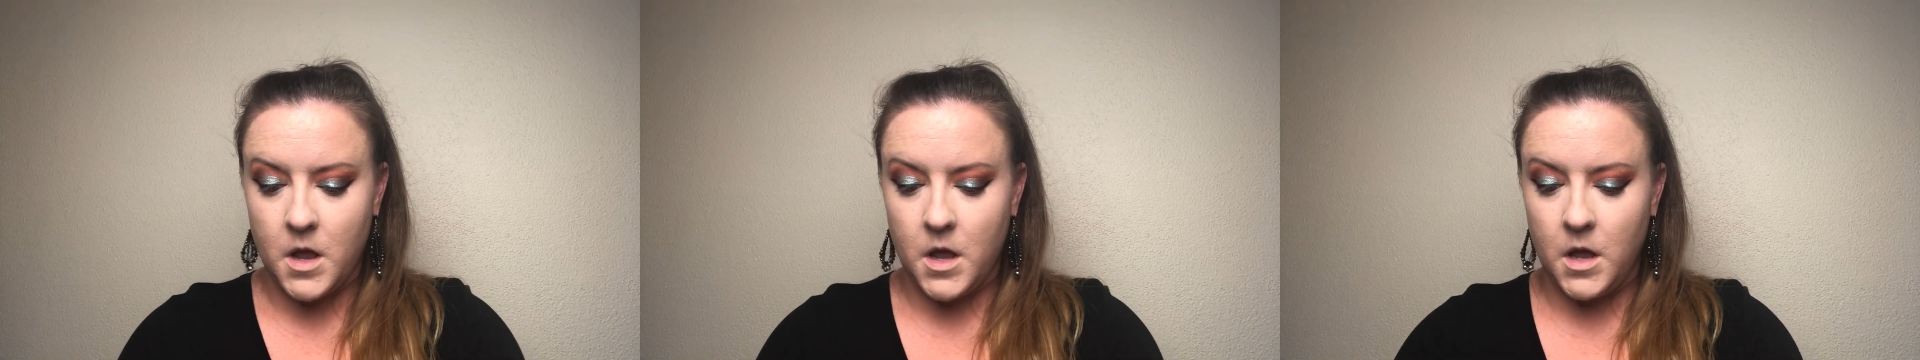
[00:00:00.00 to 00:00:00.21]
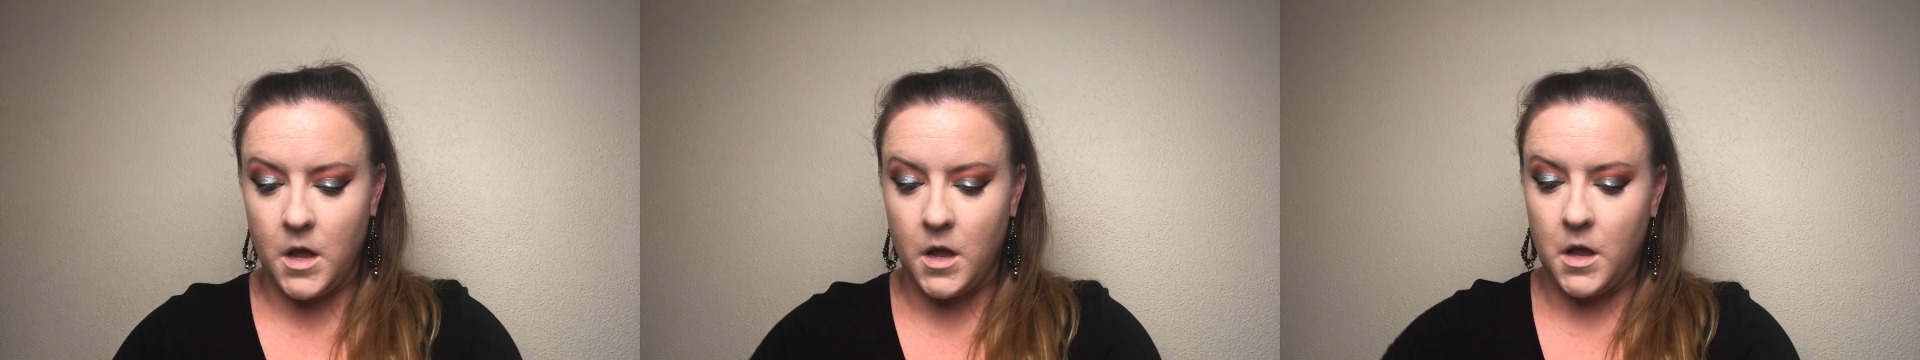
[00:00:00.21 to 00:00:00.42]

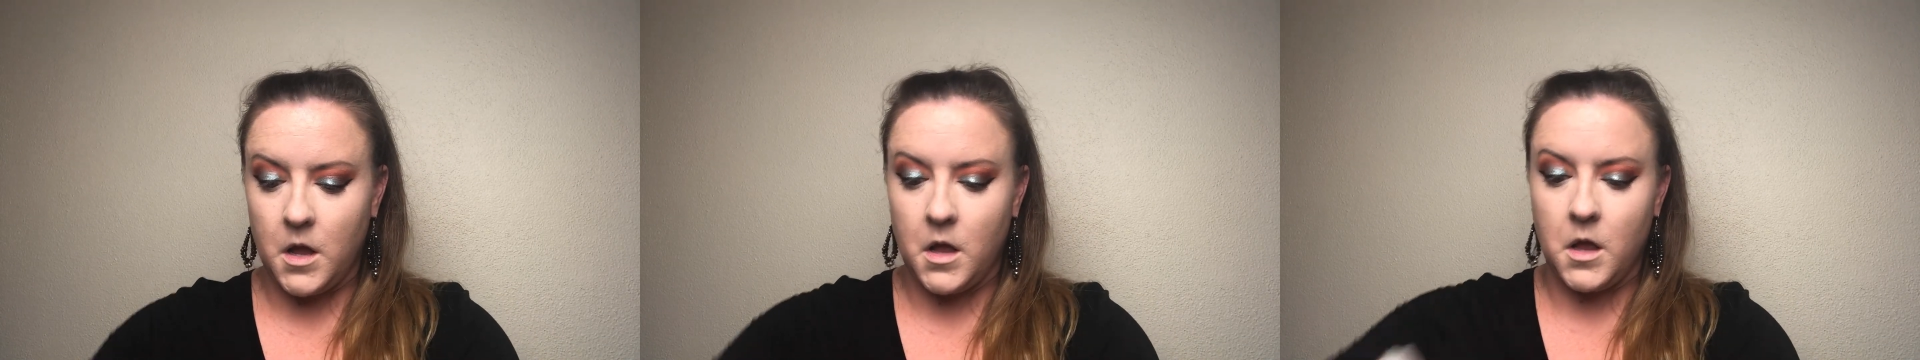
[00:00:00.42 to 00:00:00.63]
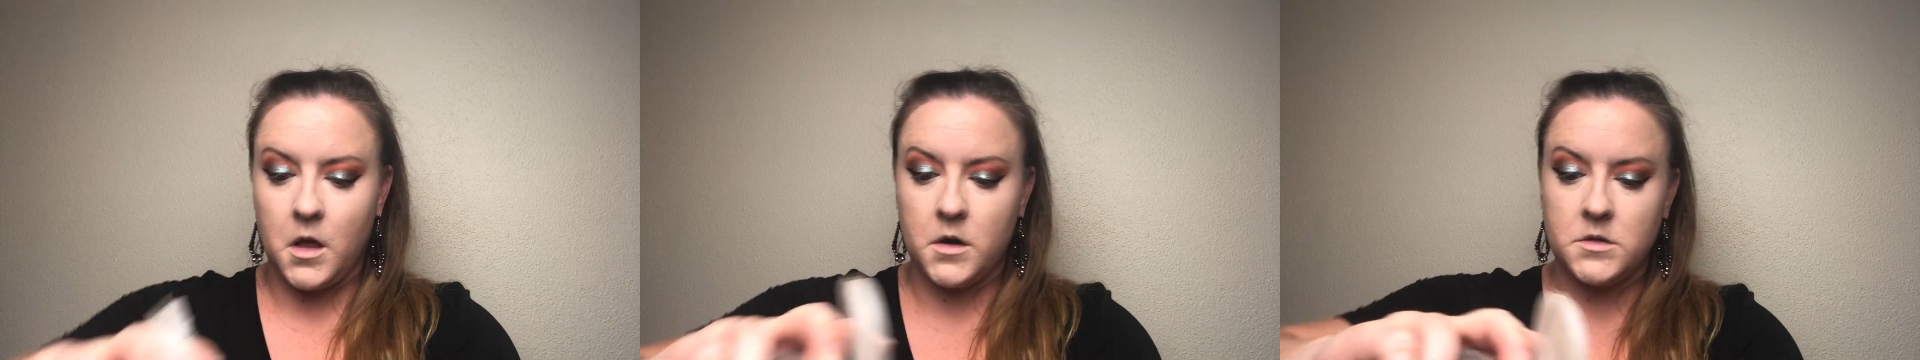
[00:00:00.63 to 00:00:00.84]

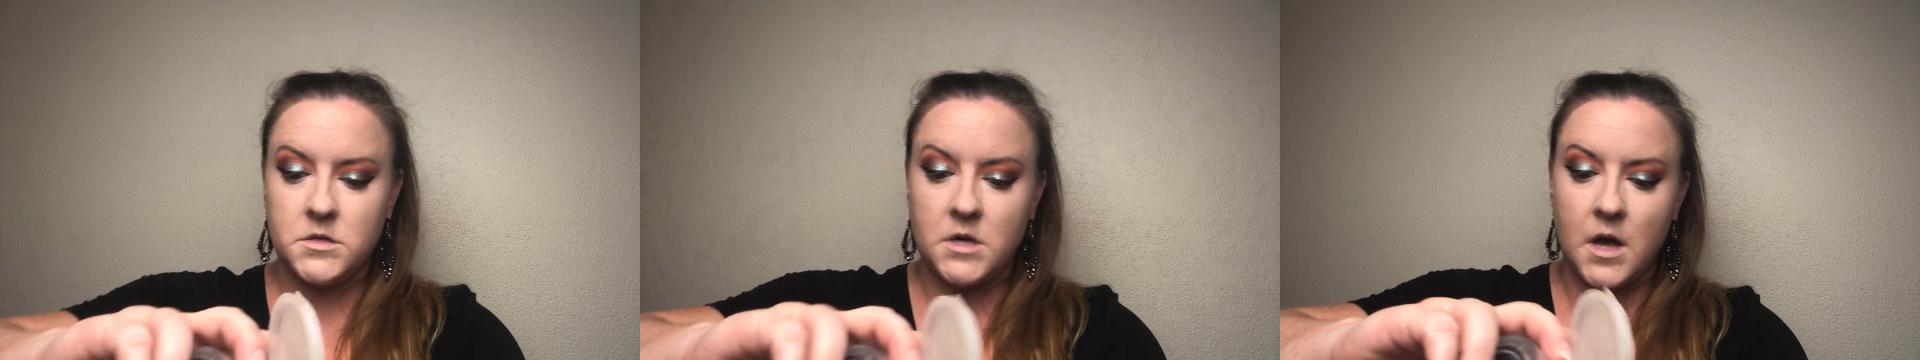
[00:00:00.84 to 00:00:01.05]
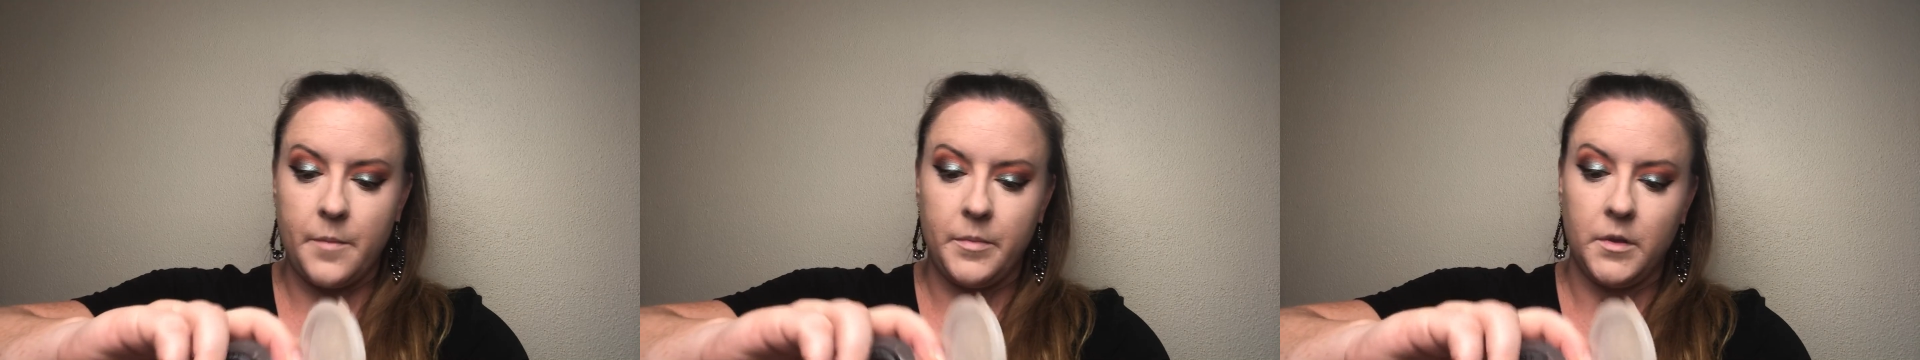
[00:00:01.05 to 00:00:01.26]
and
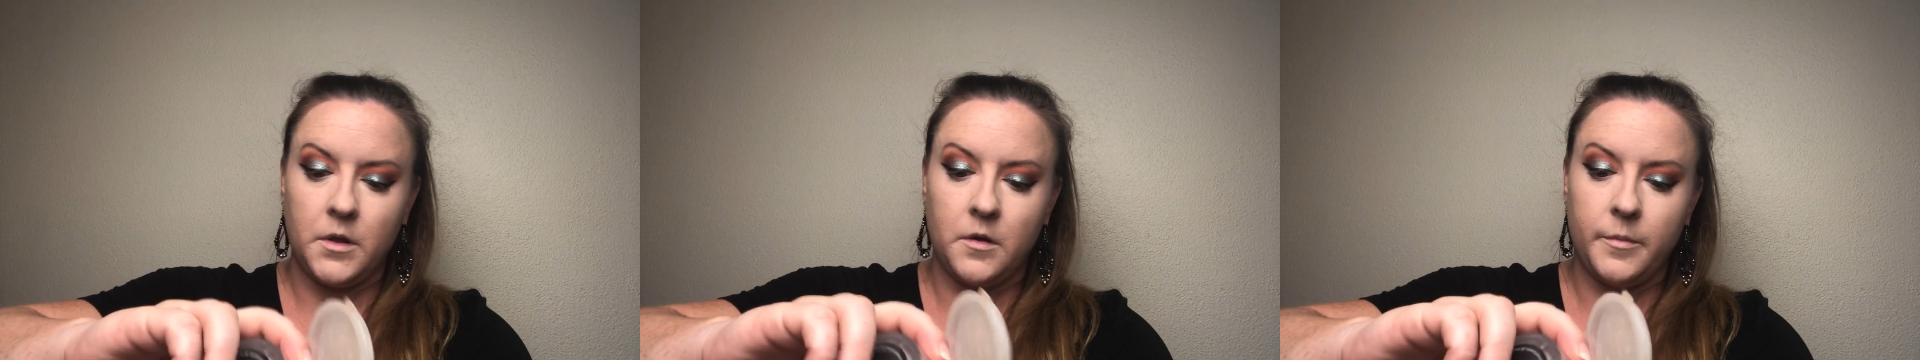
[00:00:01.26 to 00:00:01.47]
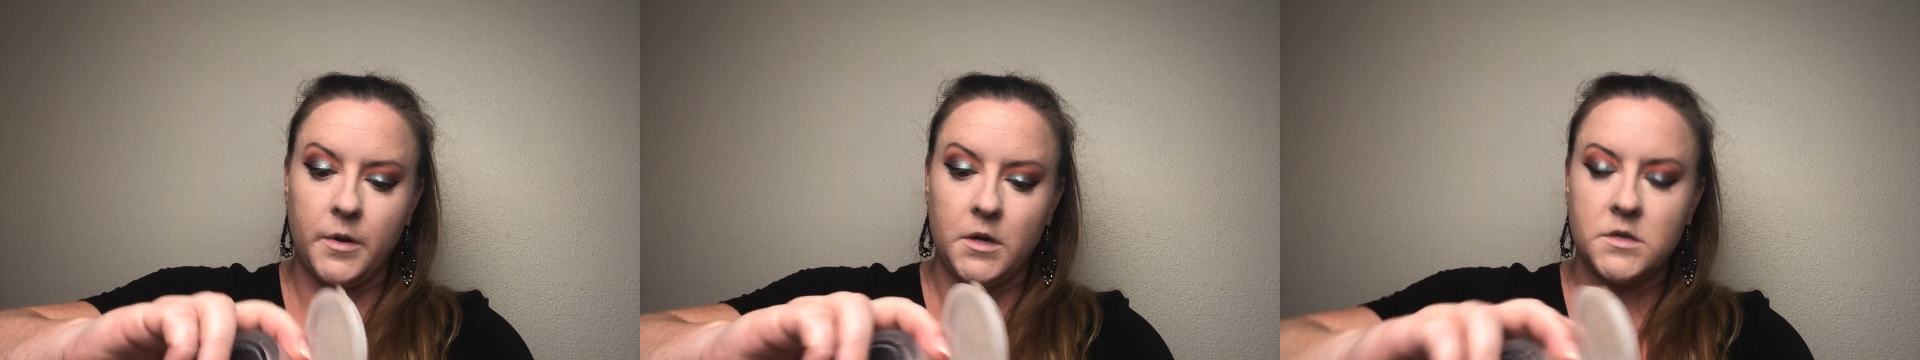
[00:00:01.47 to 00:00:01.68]
tap a
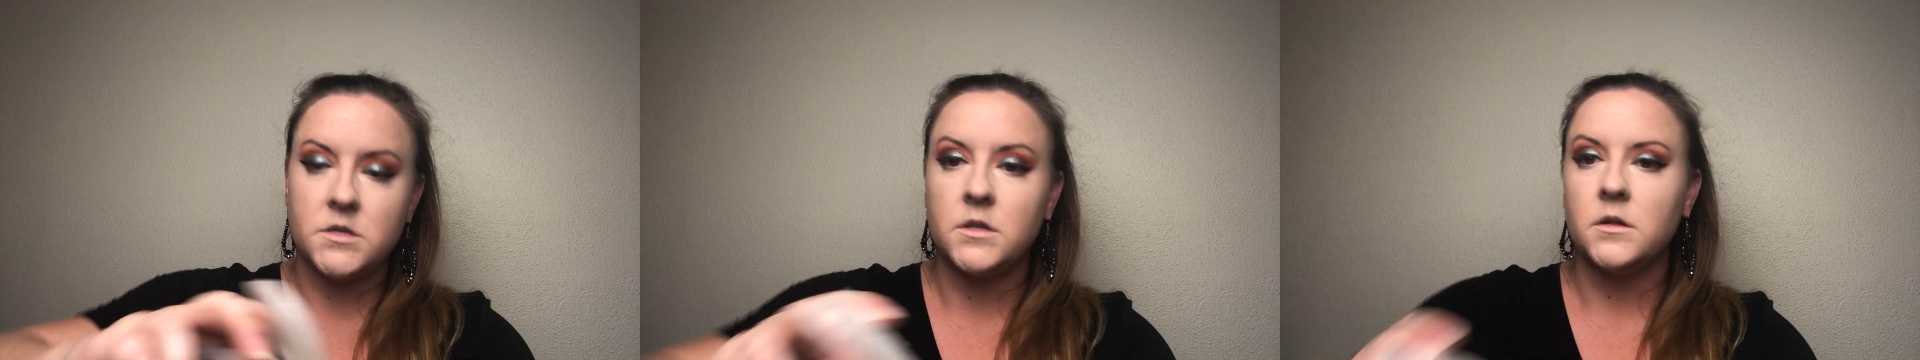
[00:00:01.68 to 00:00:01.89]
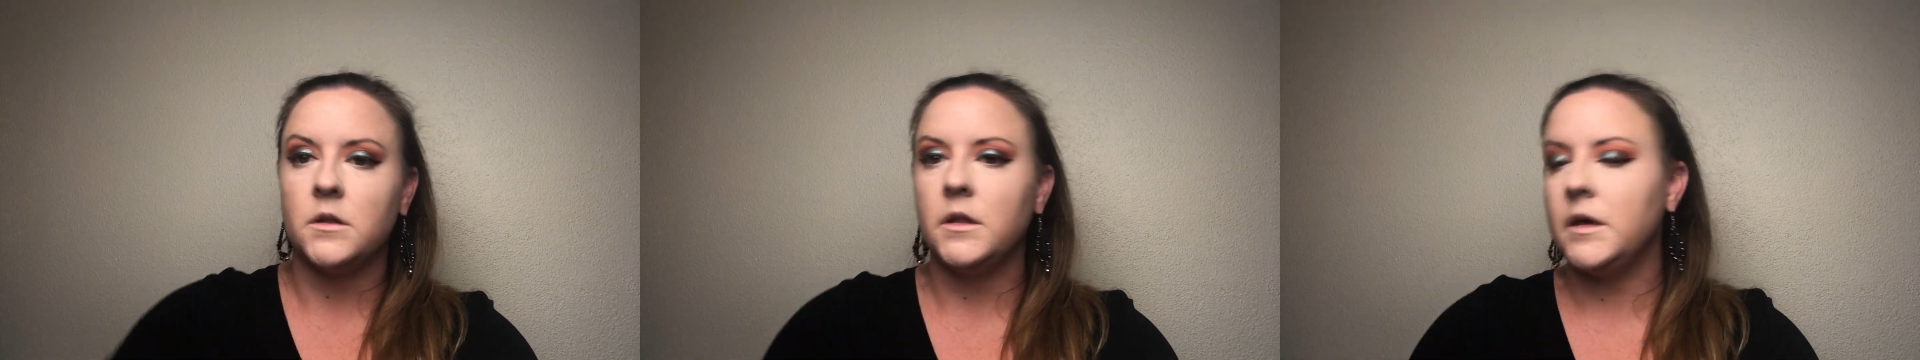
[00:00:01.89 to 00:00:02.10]
little bit
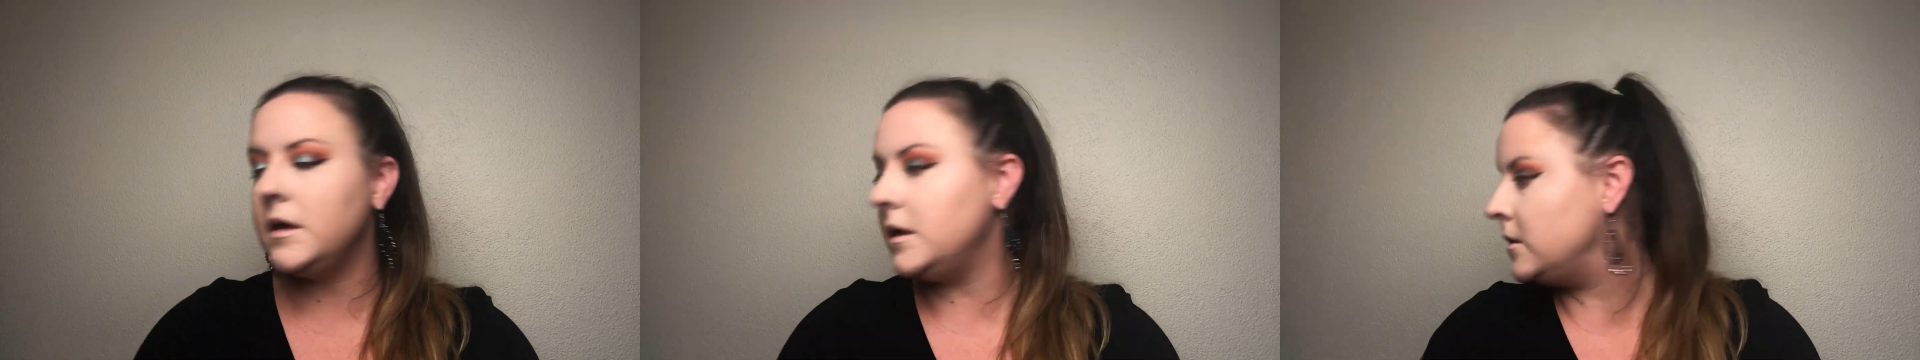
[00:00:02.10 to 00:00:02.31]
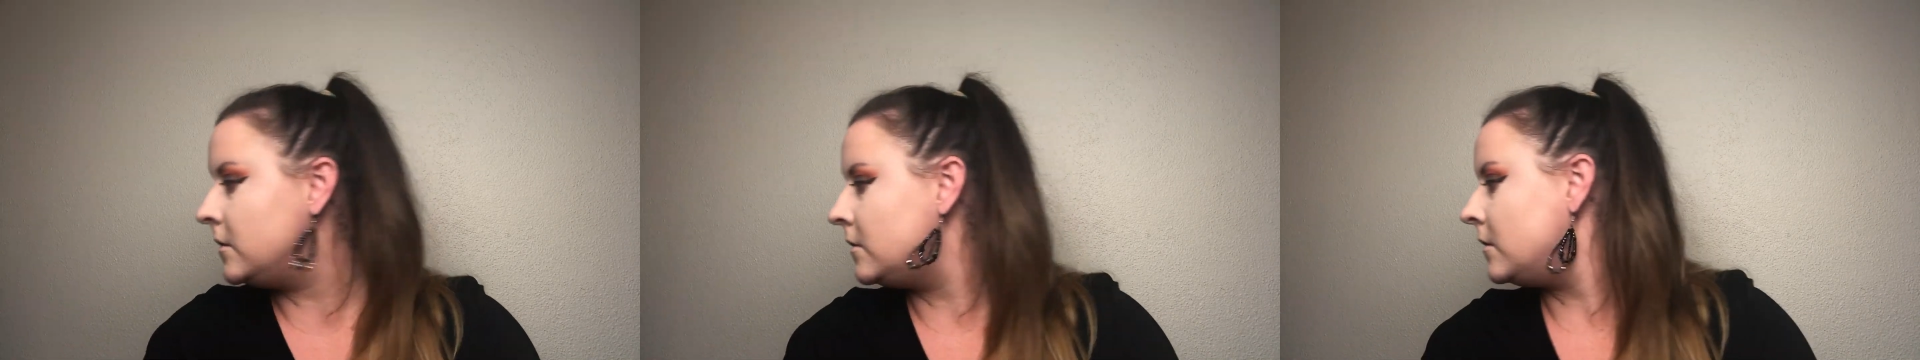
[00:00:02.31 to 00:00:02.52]
into the
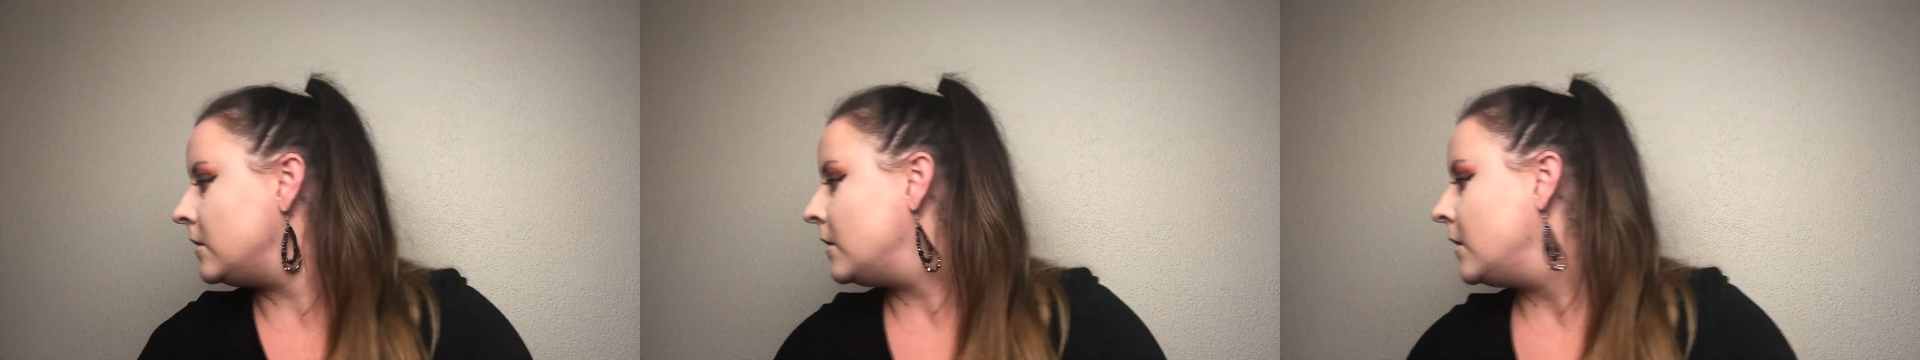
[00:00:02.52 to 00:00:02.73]
lid.